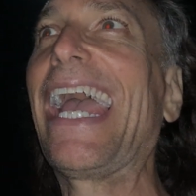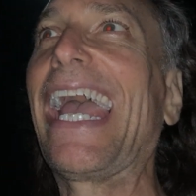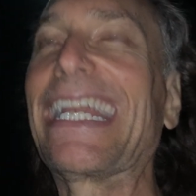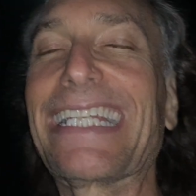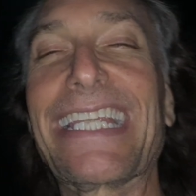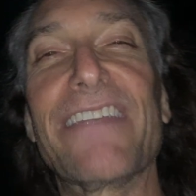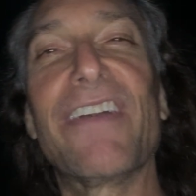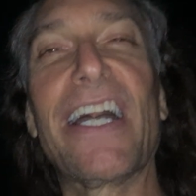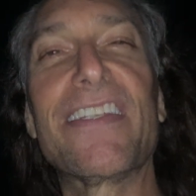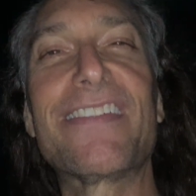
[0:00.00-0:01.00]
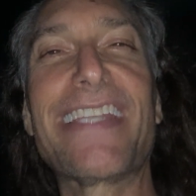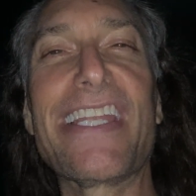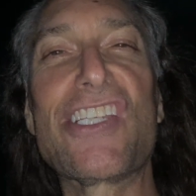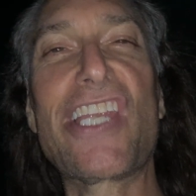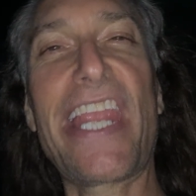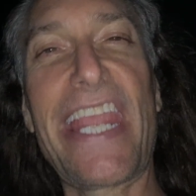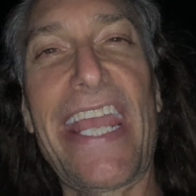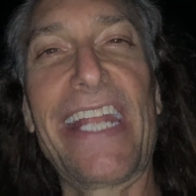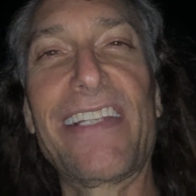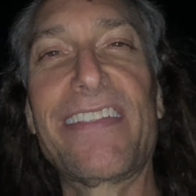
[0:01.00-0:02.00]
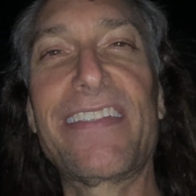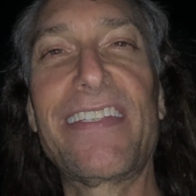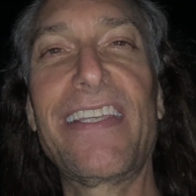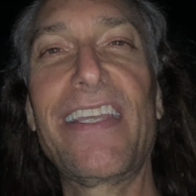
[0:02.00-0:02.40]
and give us the chance